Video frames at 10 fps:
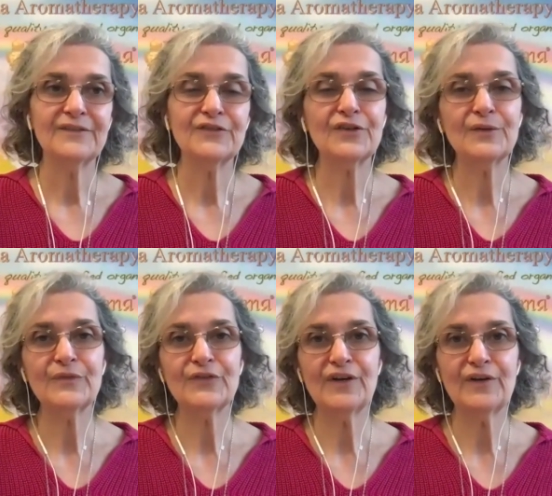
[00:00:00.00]
in
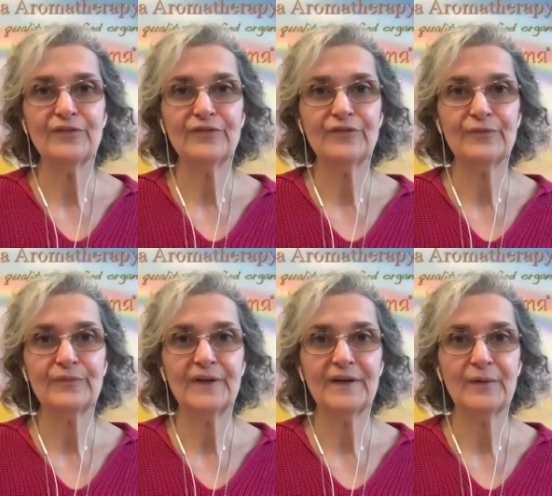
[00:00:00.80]
terms of
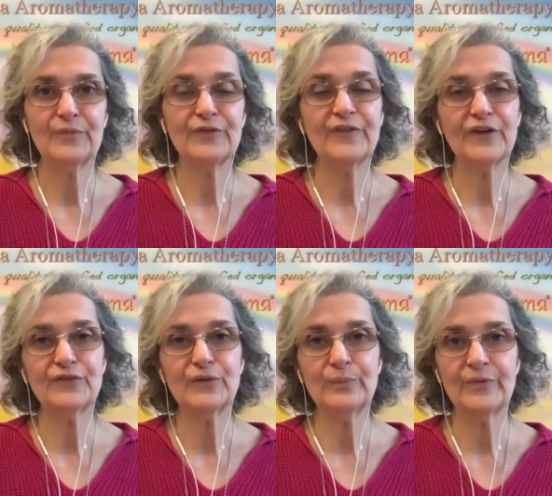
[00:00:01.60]

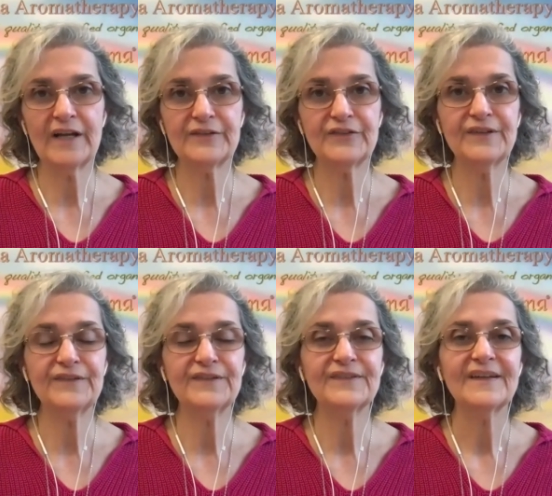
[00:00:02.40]
professional
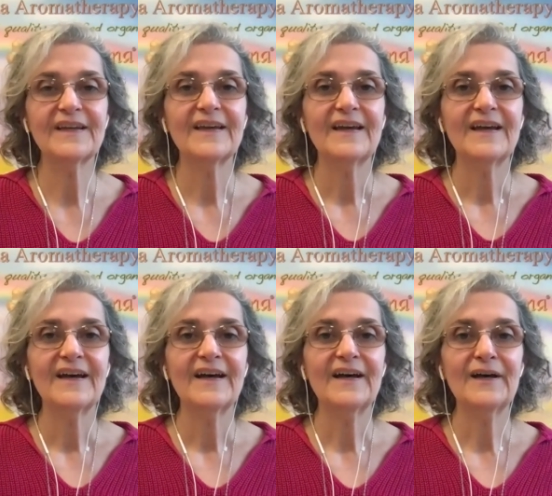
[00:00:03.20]
practice
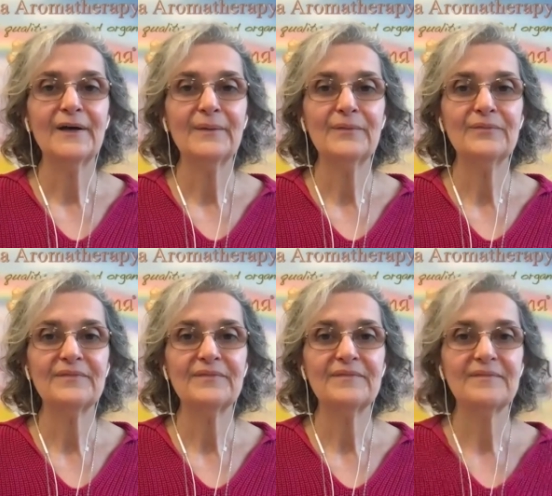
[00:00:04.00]

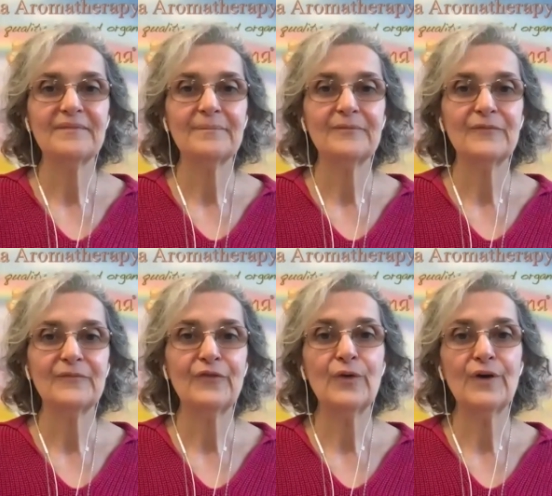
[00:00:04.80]

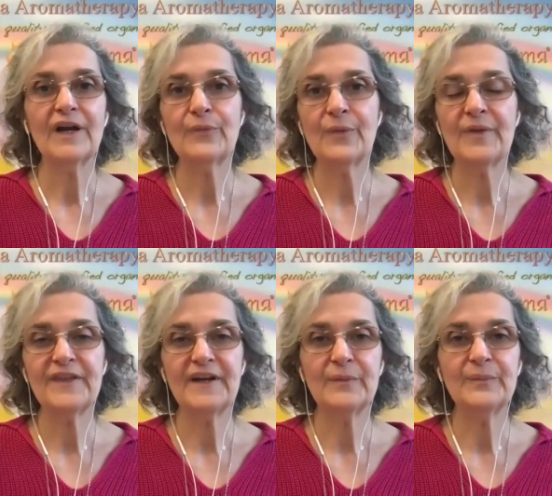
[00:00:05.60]
for
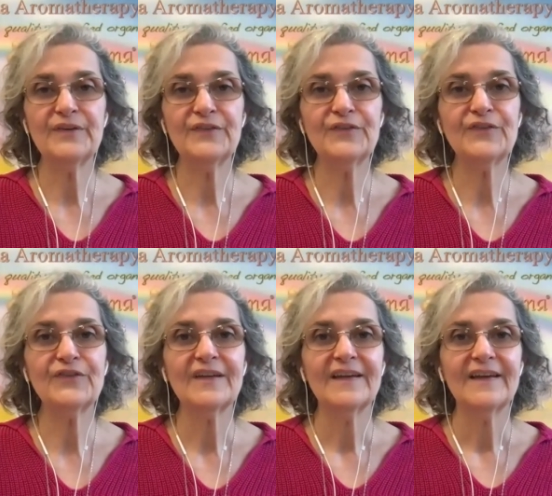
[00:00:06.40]

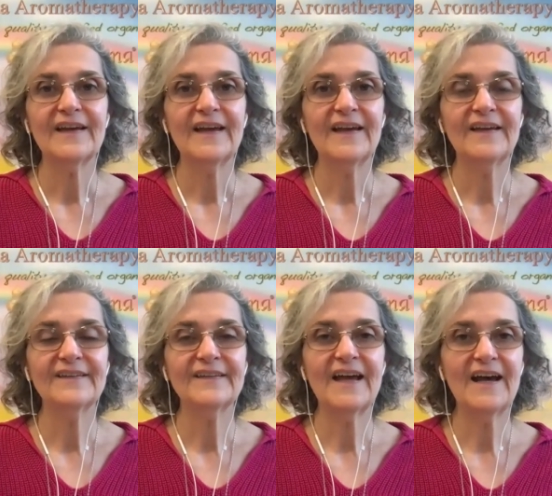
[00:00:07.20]
aromatherapists
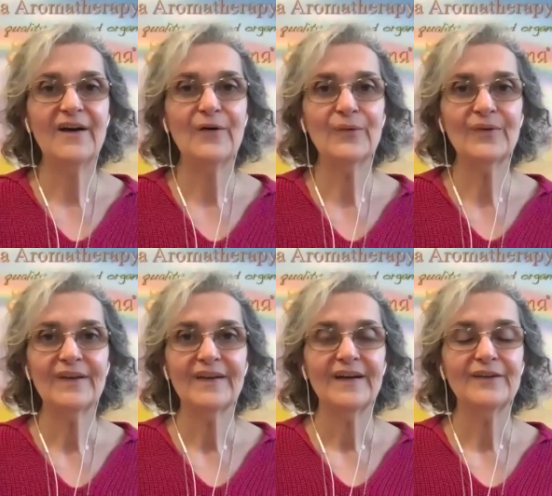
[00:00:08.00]
and how
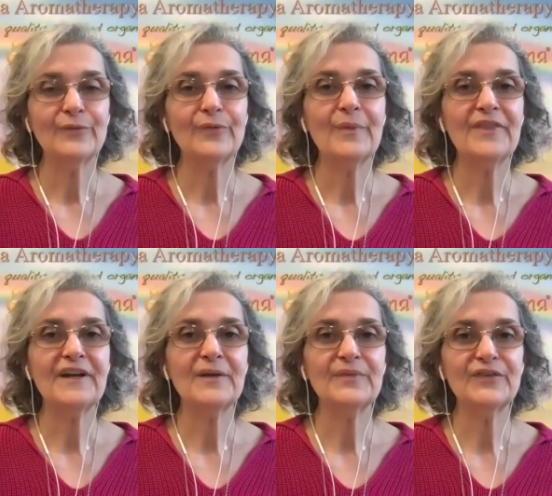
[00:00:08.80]
an
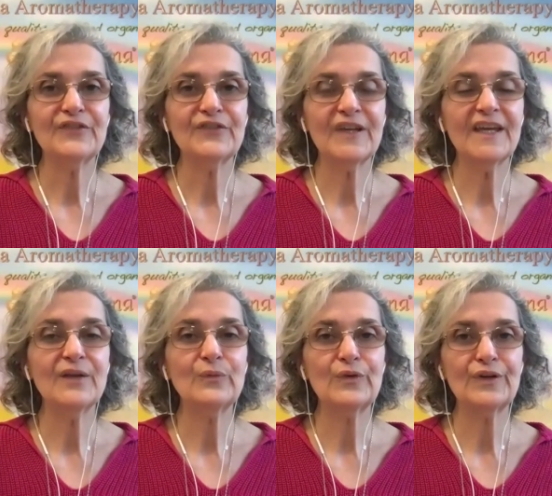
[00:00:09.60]
aromatherapist
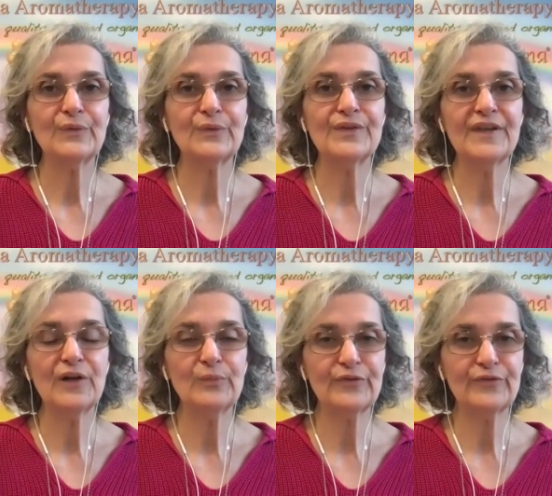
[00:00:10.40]
can work with
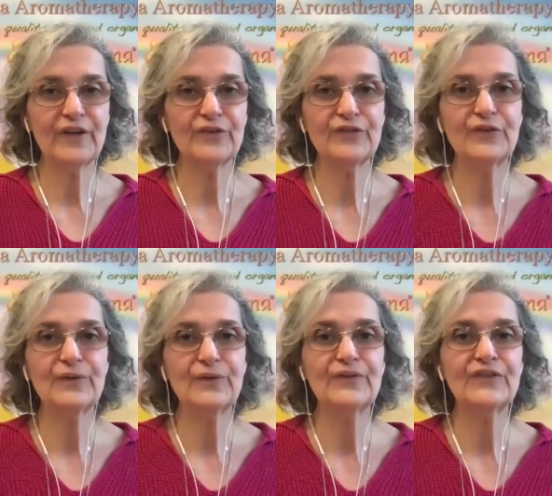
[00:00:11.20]
health
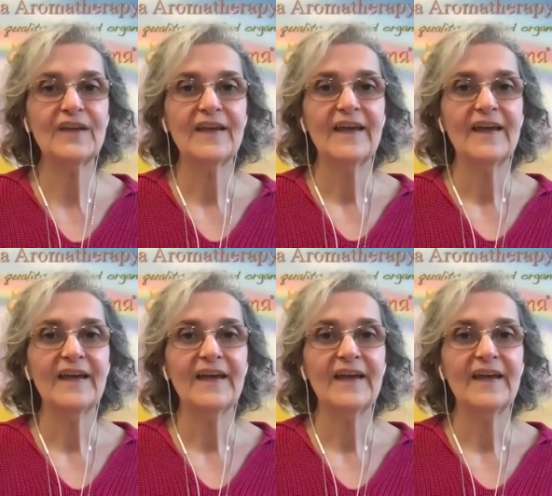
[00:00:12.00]
professionals